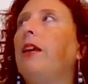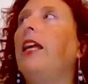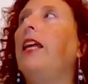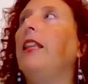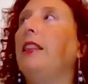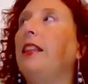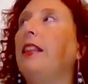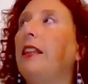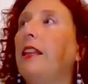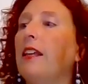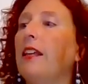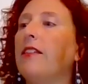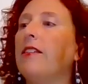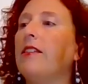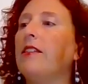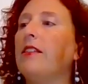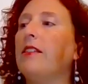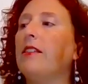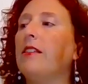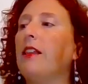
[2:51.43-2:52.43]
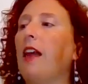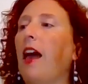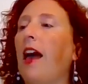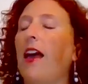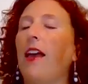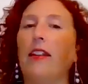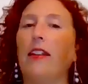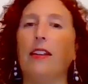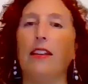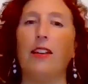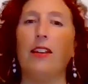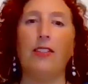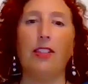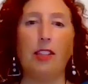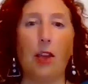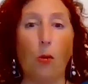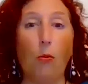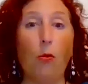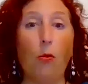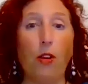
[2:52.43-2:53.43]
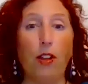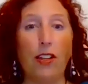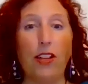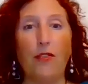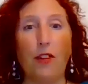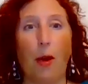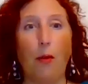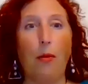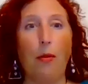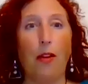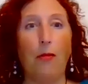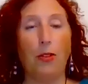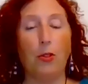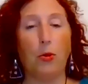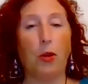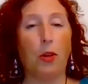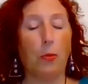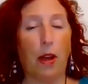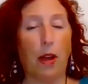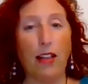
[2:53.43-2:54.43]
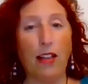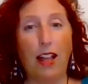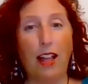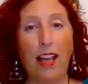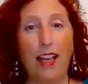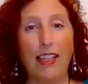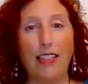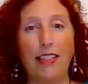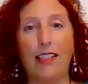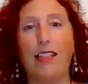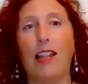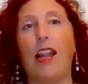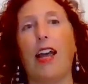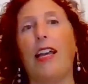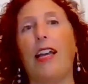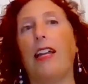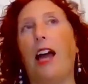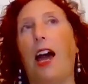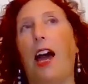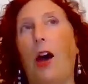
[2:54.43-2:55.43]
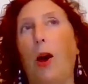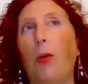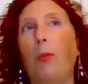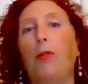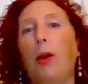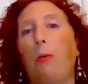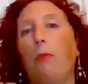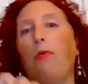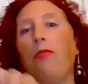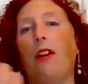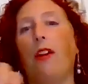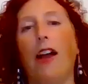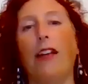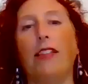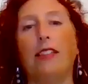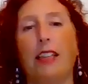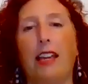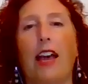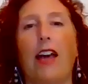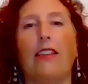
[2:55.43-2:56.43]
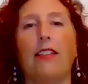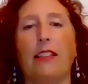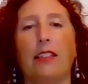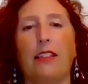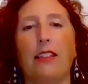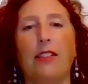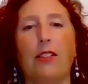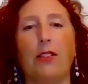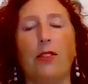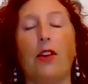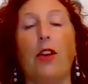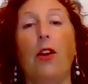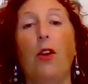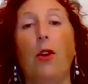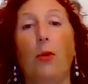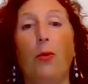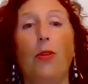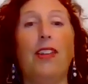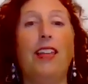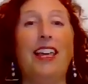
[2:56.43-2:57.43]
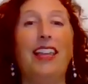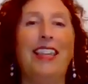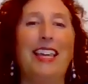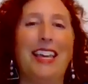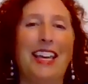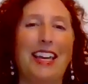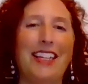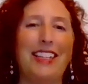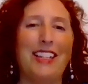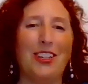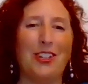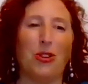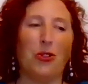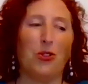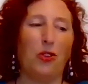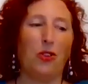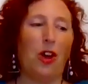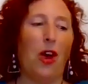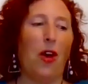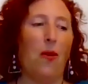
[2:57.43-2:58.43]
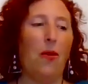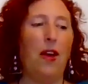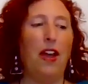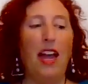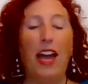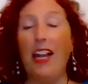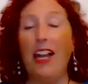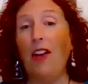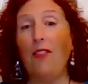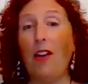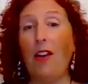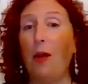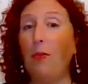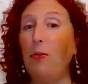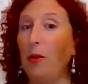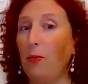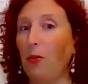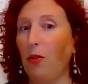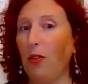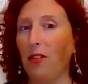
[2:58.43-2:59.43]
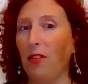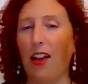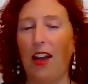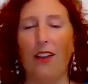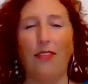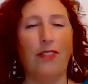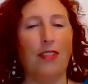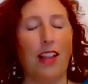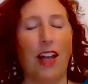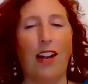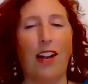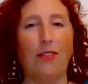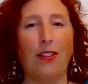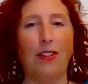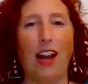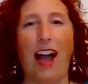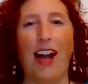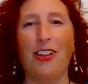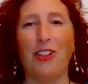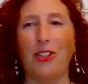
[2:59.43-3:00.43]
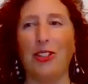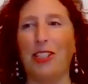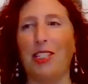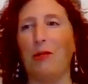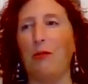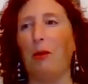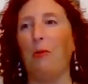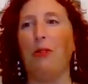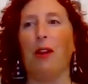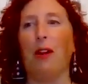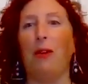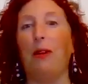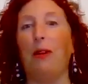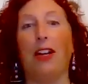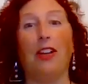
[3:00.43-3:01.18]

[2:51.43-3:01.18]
in this that someone, if I'm with one of my clients, that I can help them find the yeses within the initial no? And I've had people have a lot of reactions to me when I'm